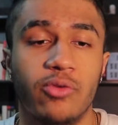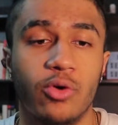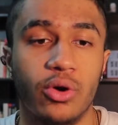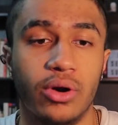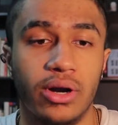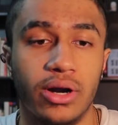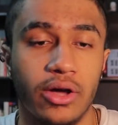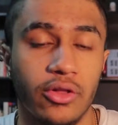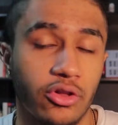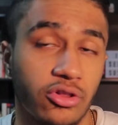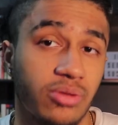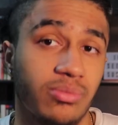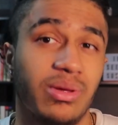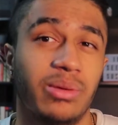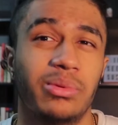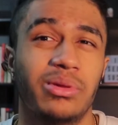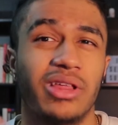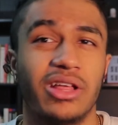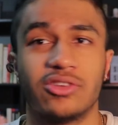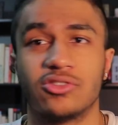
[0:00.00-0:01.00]
for other than
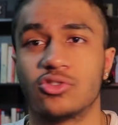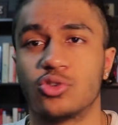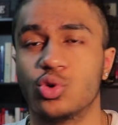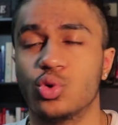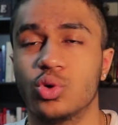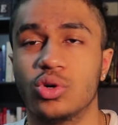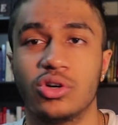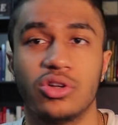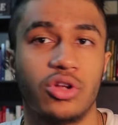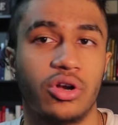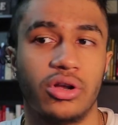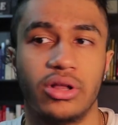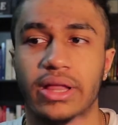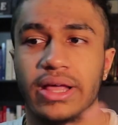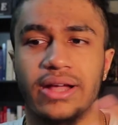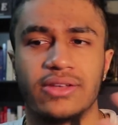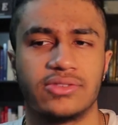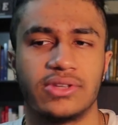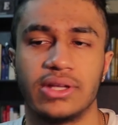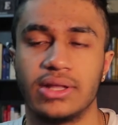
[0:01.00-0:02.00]
maybe like school or,
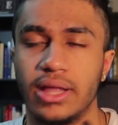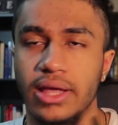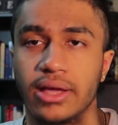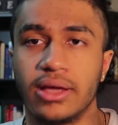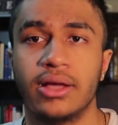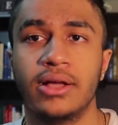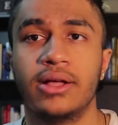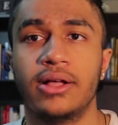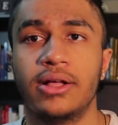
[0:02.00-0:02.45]
like I said, like